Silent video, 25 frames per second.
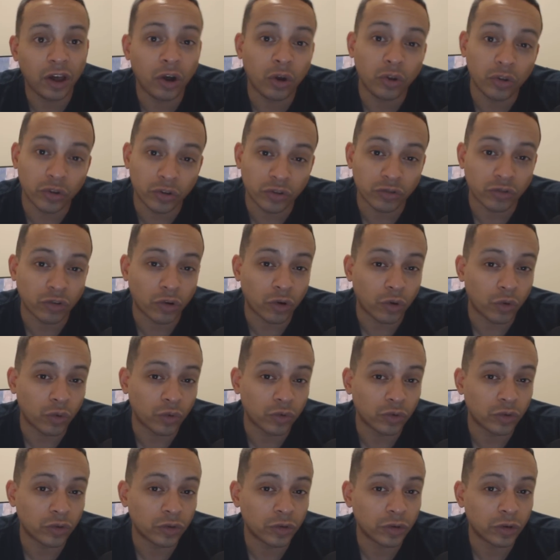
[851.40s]
Elder
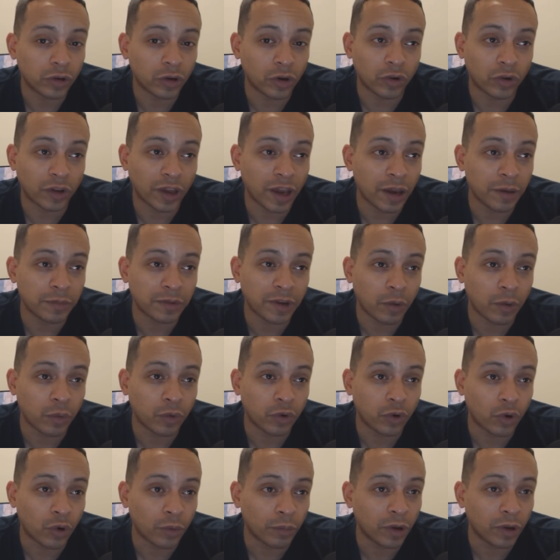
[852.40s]
Scrolls, you know, games that
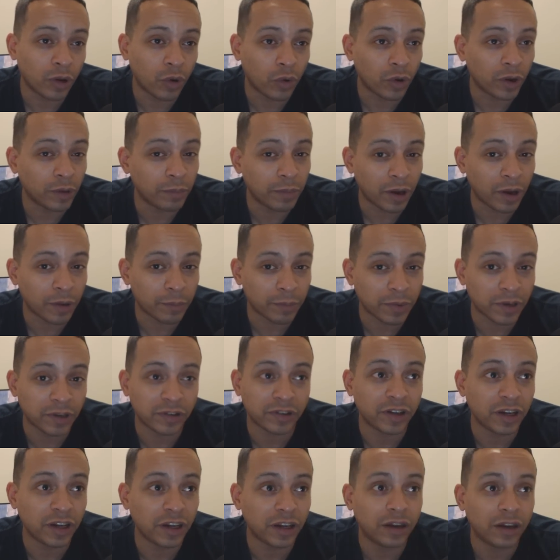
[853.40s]
would normally only be on
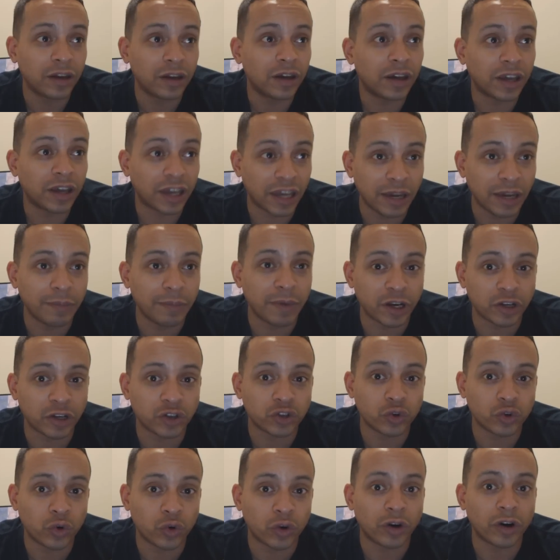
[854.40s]
PC. He made
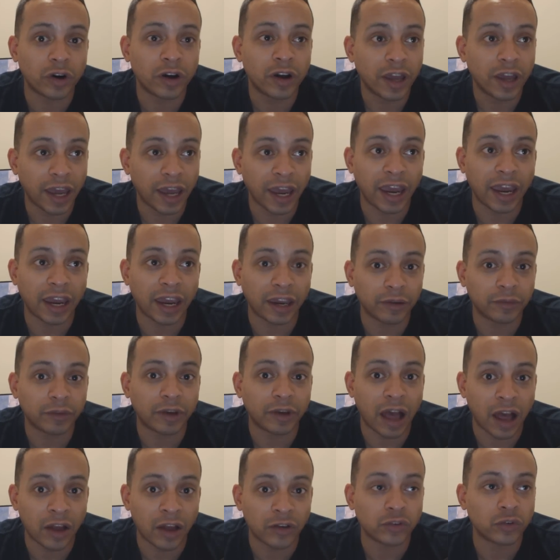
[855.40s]
sure, hey,
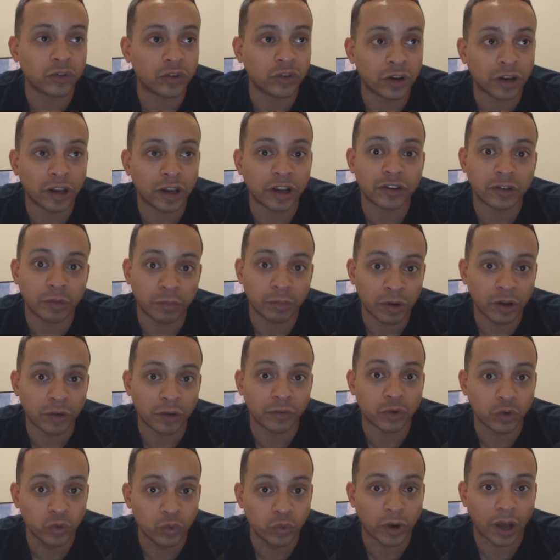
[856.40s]
console's gonna get some
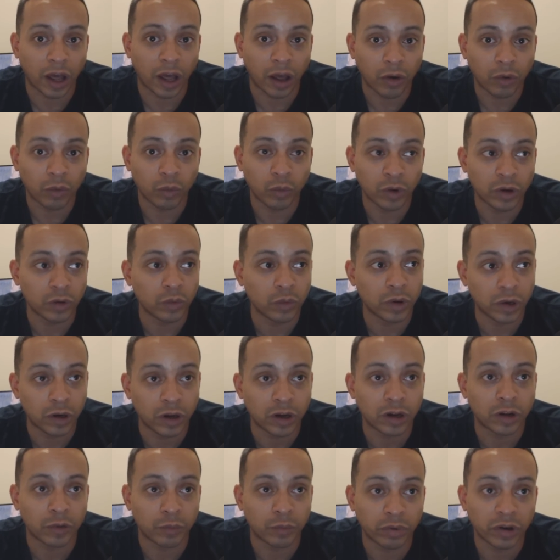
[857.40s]
love too now. We we're
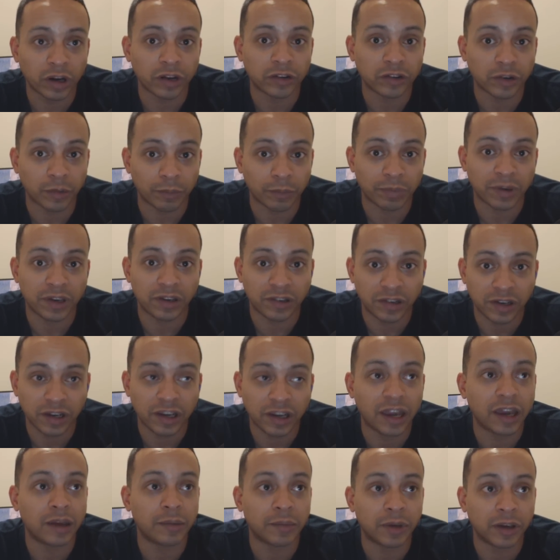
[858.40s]
gonna bring some
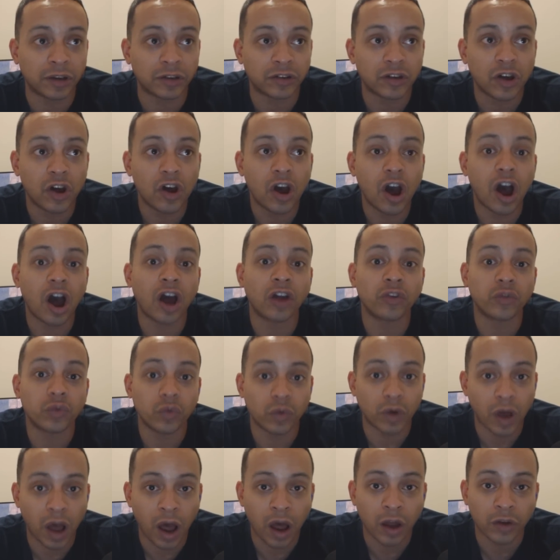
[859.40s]
PC gamings
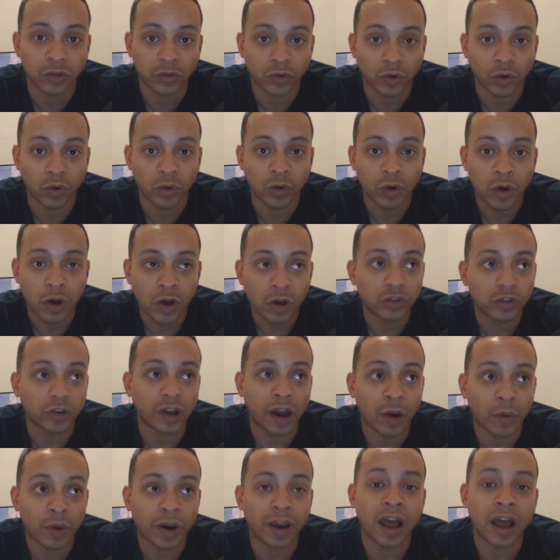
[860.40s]
onto console
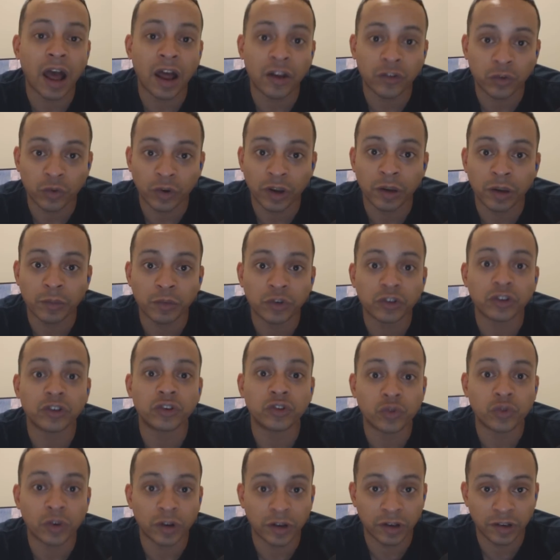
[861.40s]
so that way console gamers
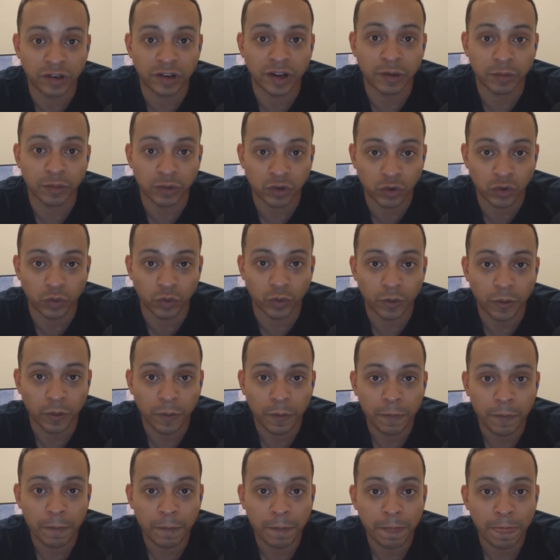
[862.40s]
can enjoy these games too.
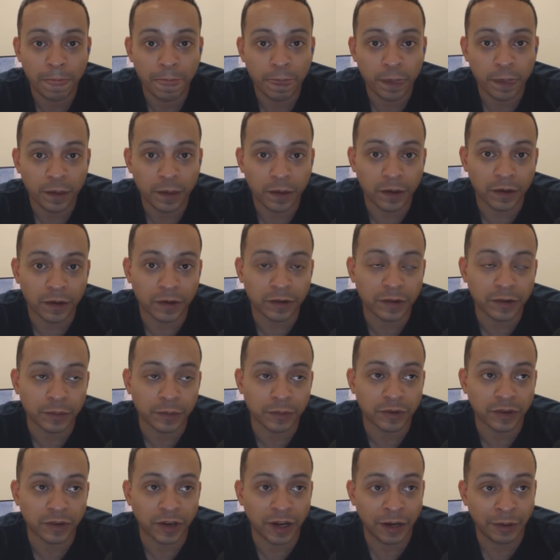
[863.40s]
You know what
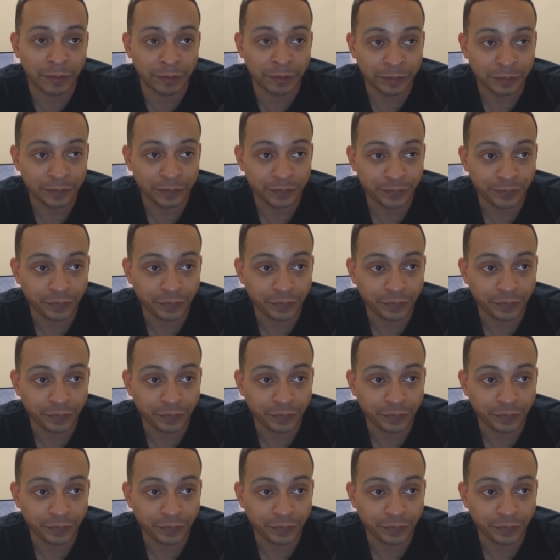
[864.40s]
I'm saying?